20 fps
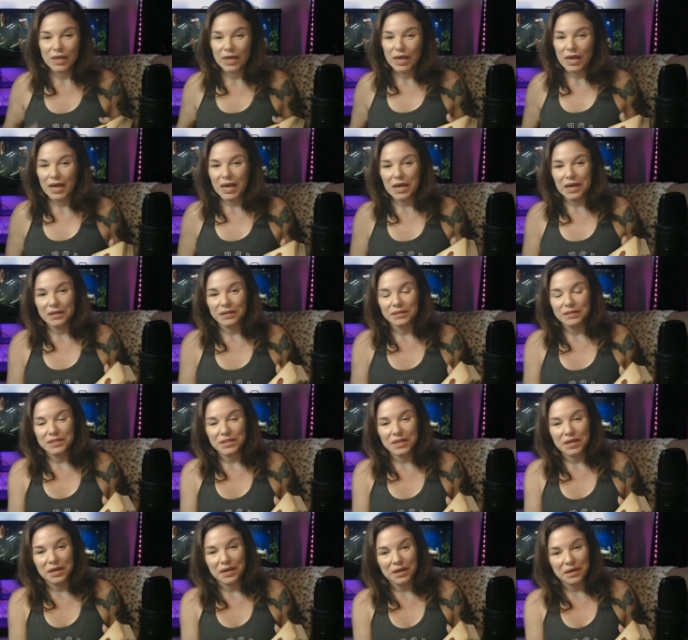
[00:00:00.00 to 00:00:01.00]
and
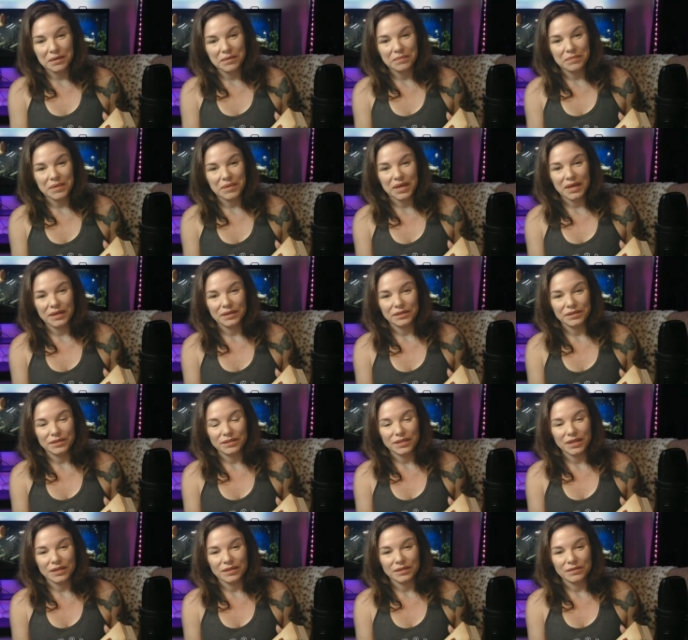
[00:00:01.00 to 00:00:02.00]

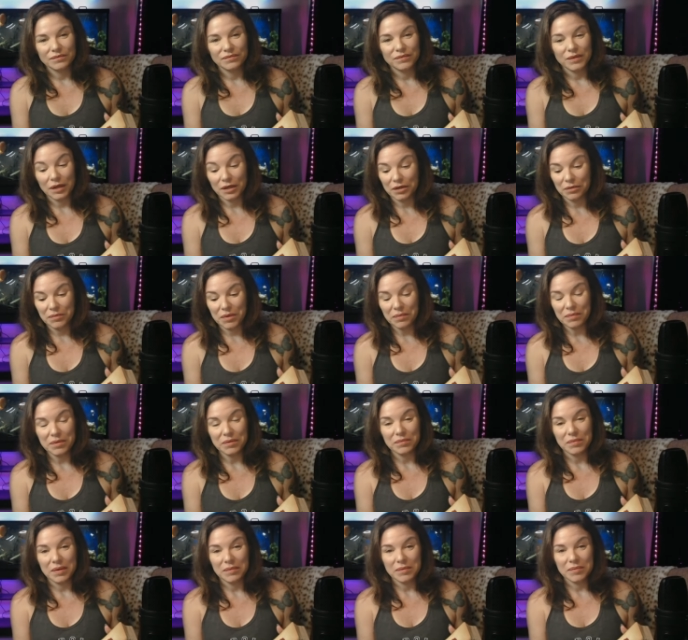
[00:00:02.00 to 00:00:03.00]
a
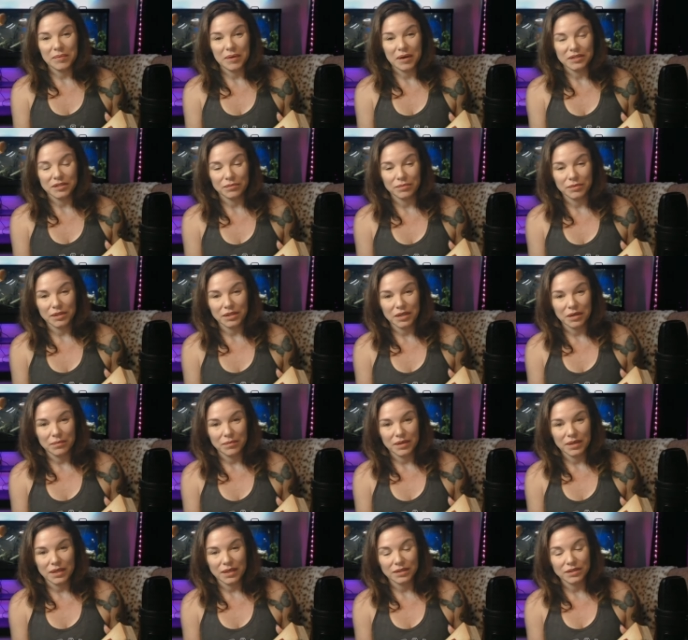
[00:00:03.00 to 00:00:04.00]
commitment maybe possibly
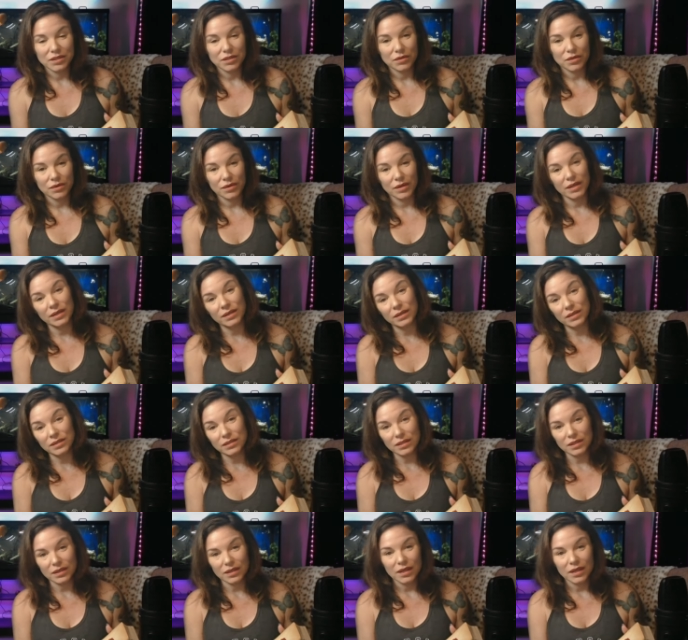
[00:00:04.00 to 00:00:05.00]
coming in. So there
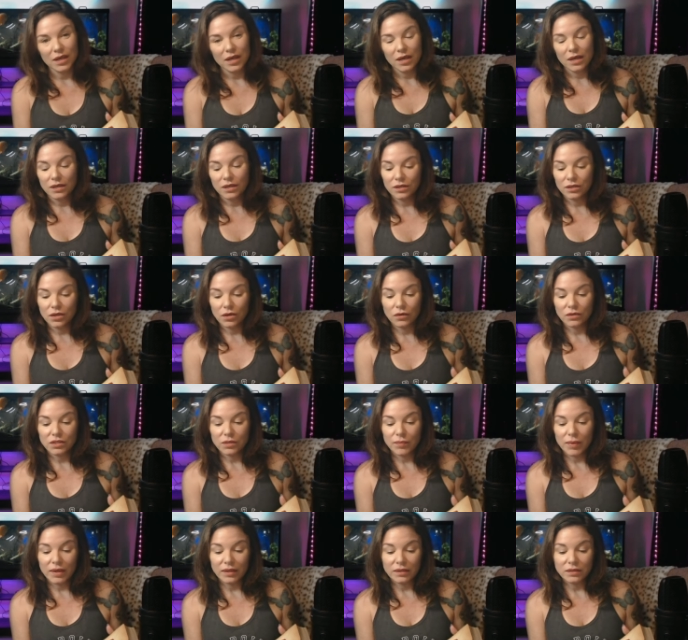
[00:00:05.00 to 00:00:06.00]
is, you know, it
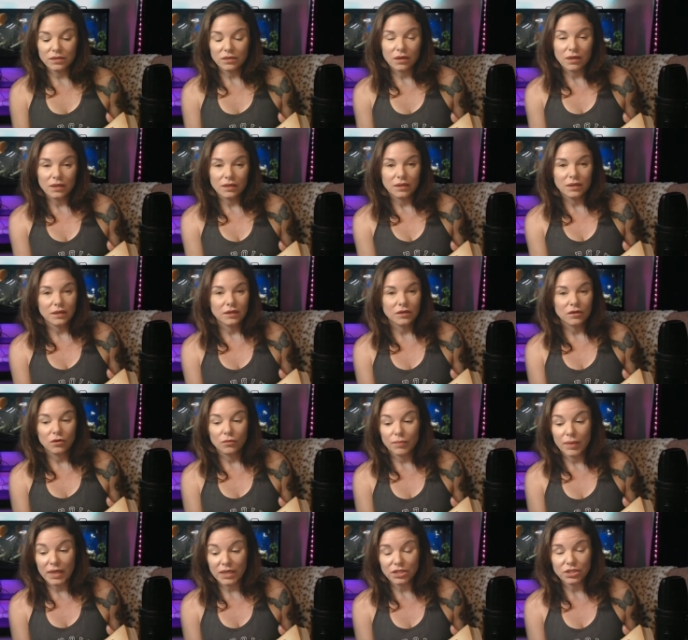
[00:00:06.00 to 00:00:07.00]
depends on, you know,
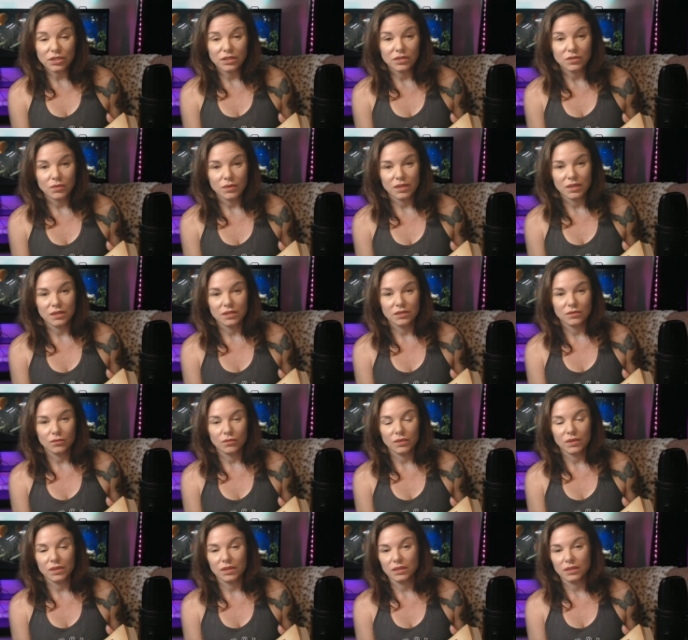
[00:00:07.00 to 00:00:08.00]
patience with
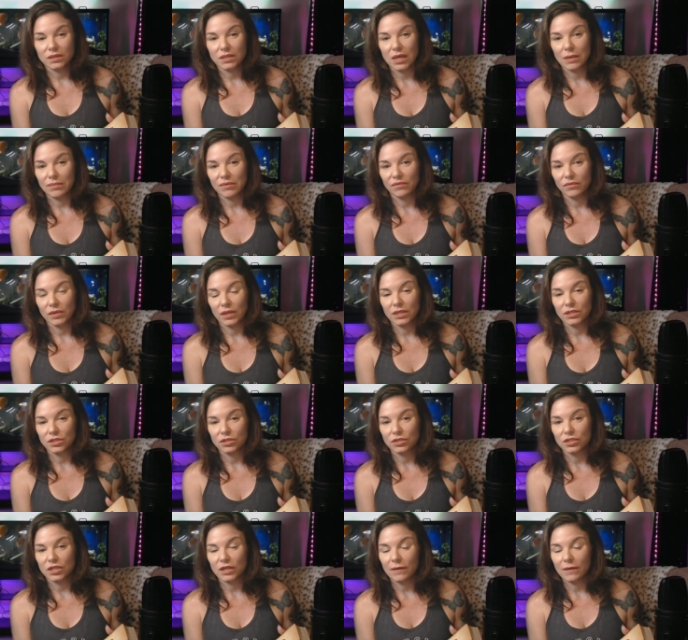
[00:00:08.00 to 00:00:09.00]
this type of
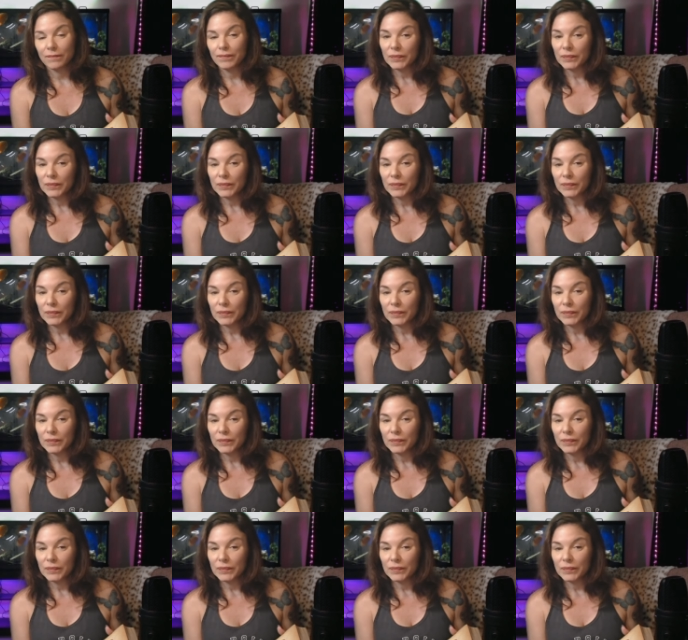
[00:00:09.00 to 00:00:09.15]
relationship.